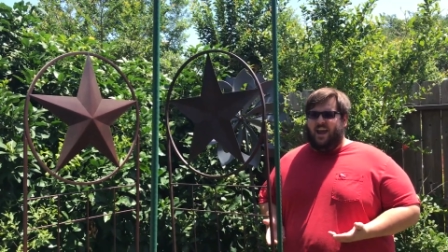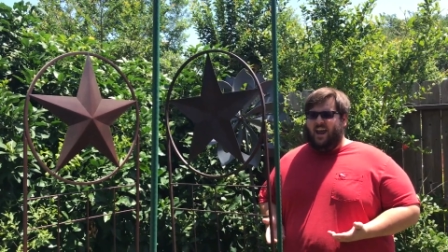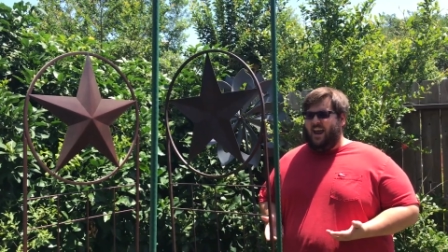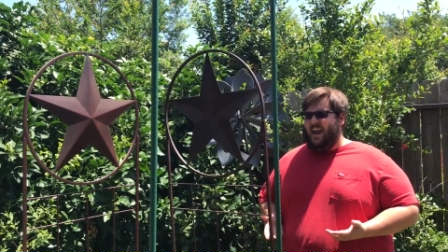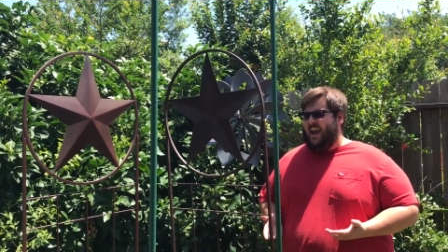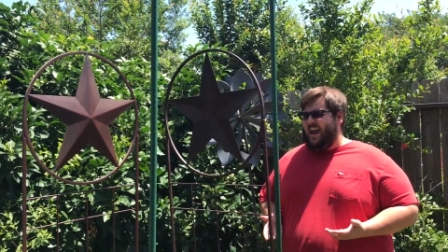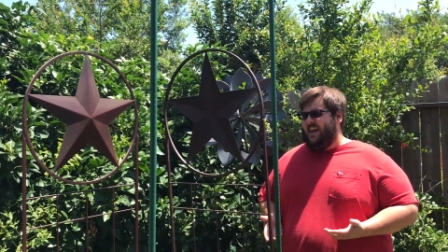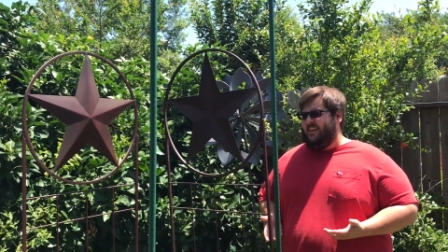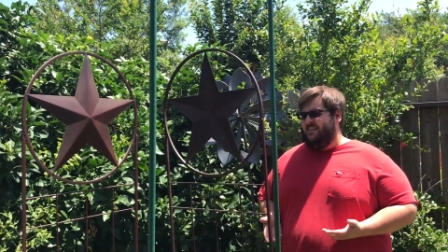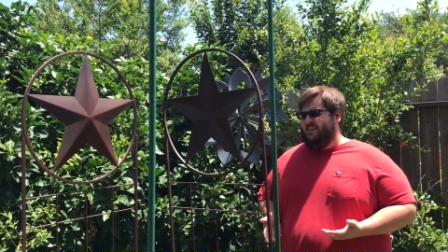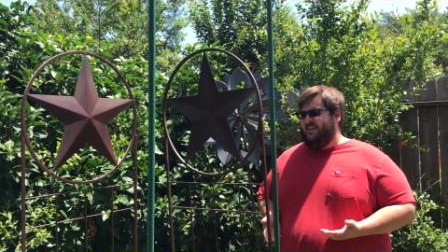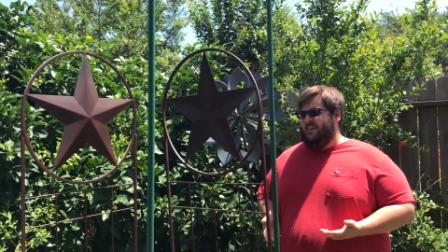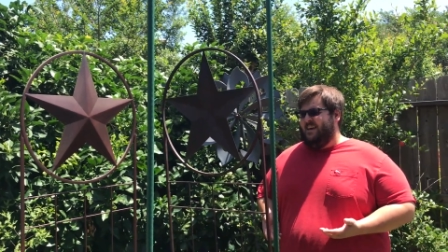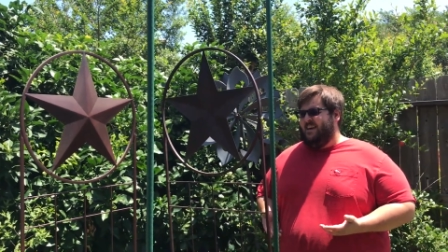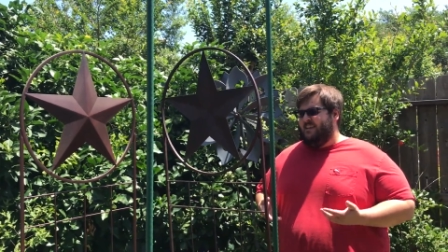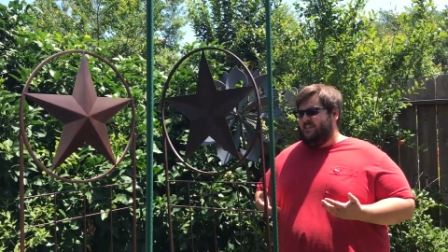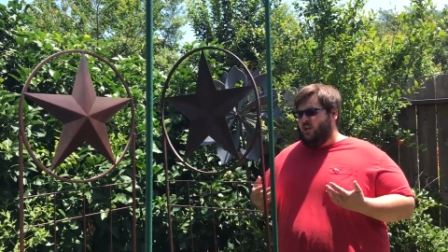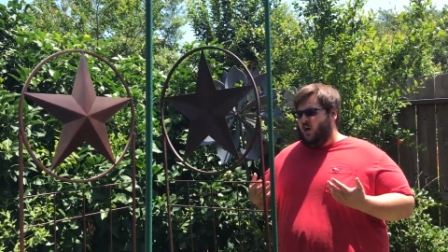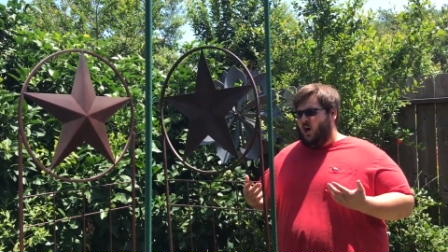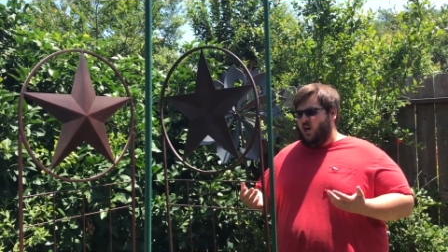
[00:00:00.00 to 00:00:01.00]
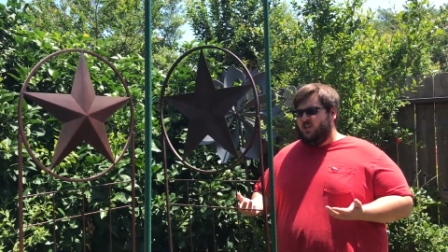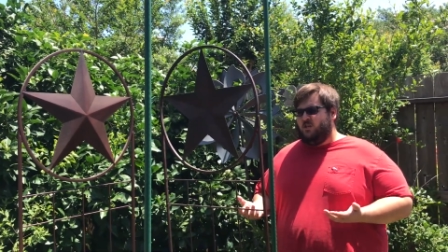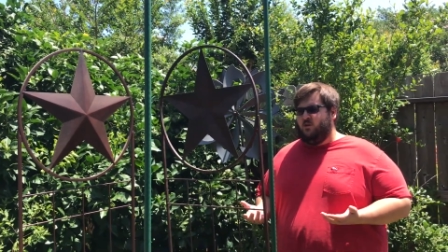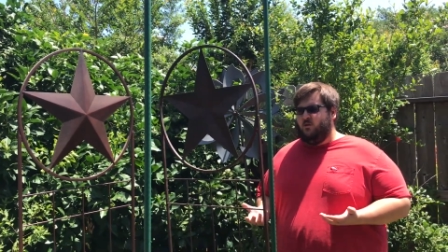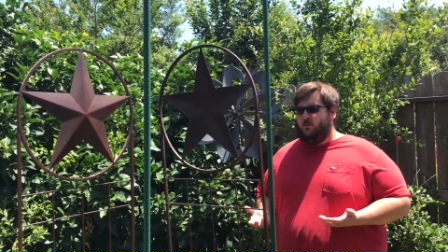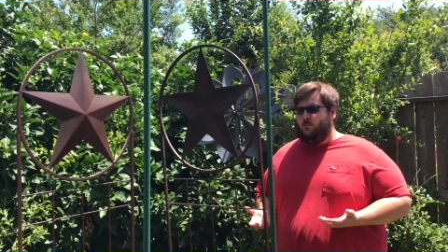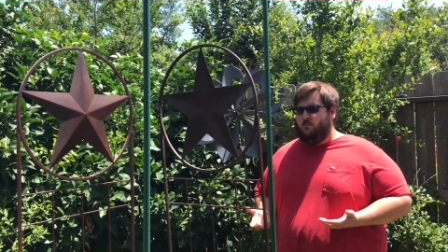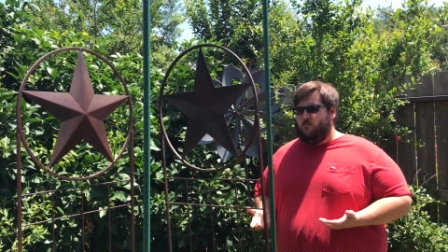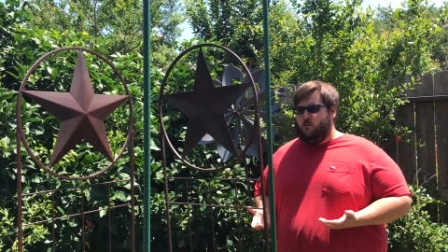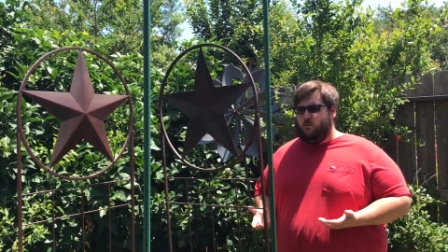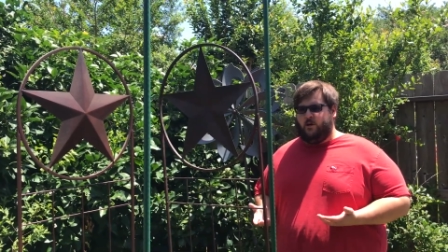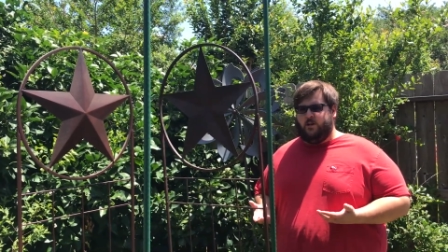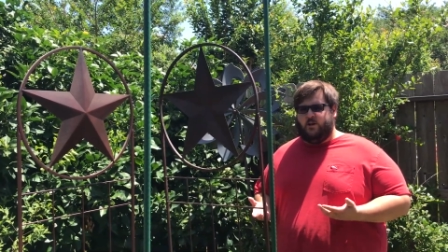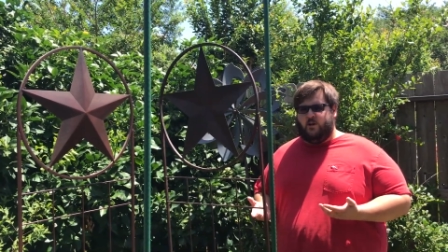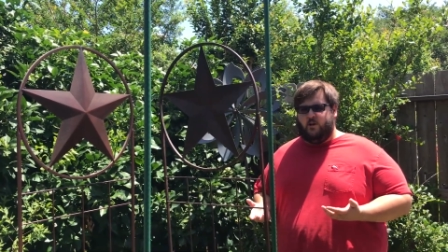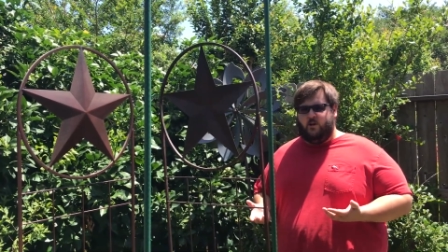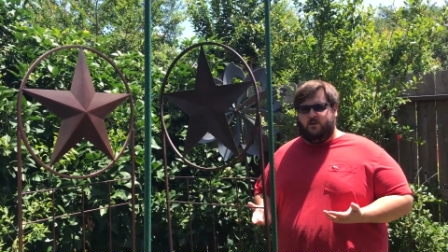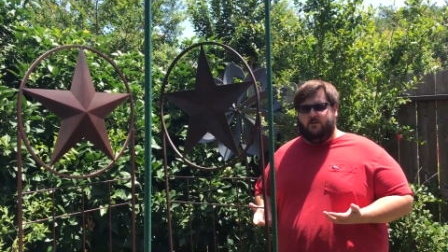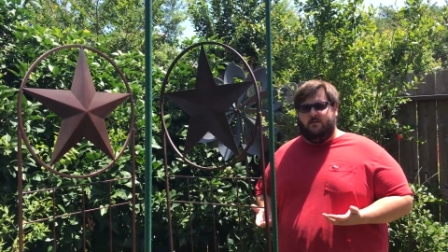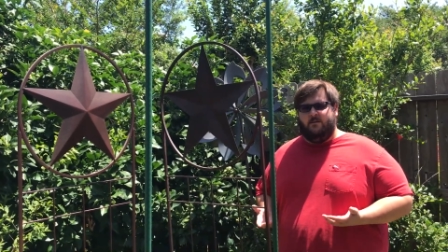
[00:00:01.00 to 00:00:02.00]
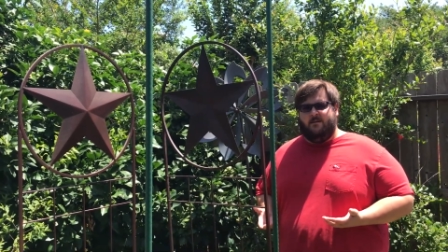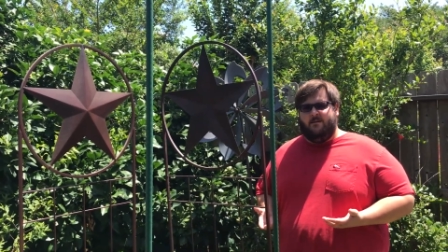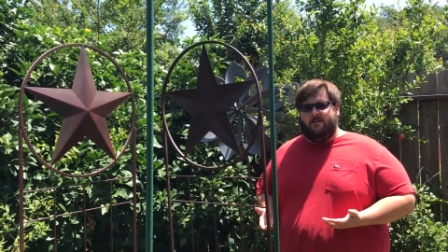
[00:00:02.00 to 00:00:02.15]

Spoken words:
And it's also pretty good